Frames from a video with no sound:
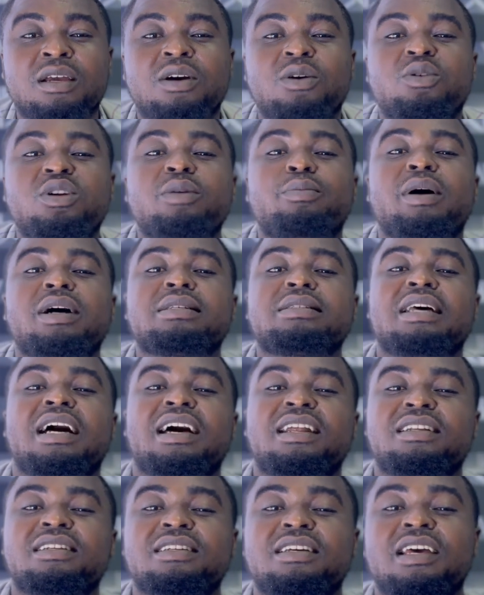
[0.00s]

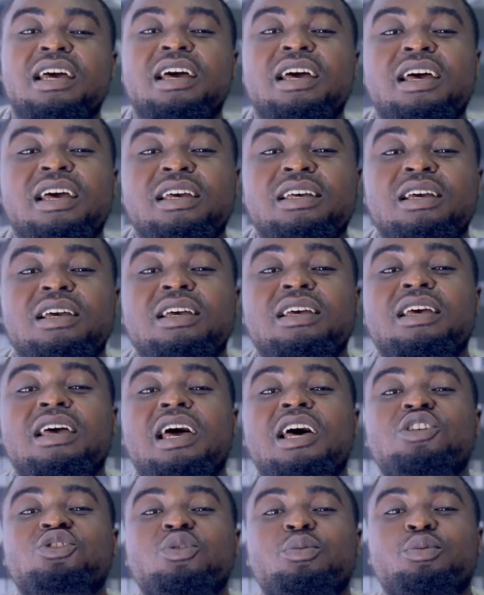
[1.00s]
Unipasan eh
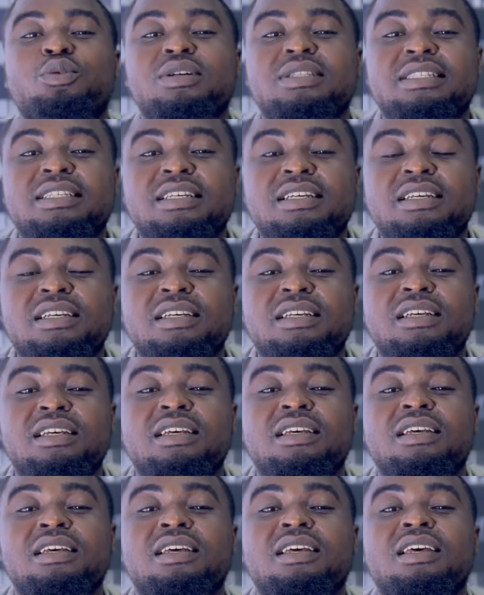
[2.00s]
supporting
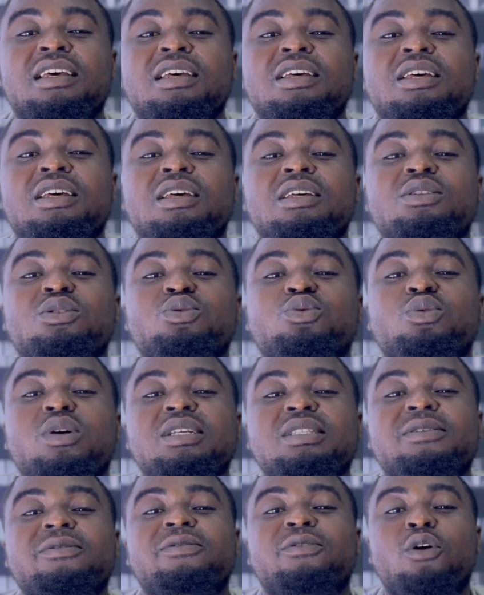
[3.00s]

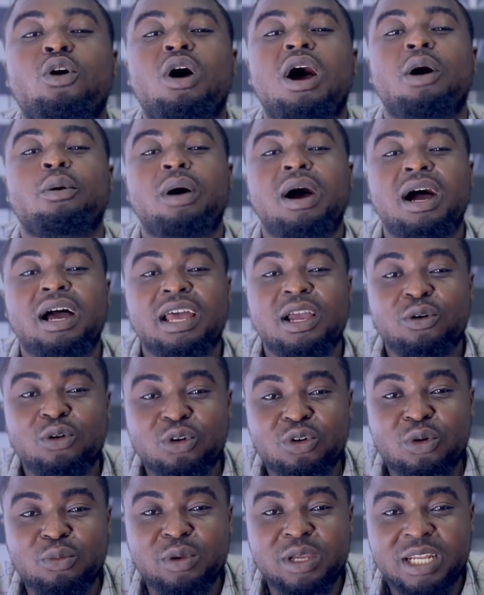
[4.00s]
twenty-four hour
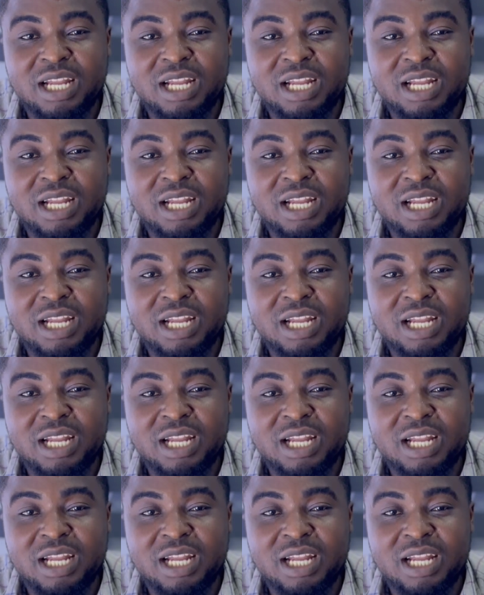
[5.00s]
economy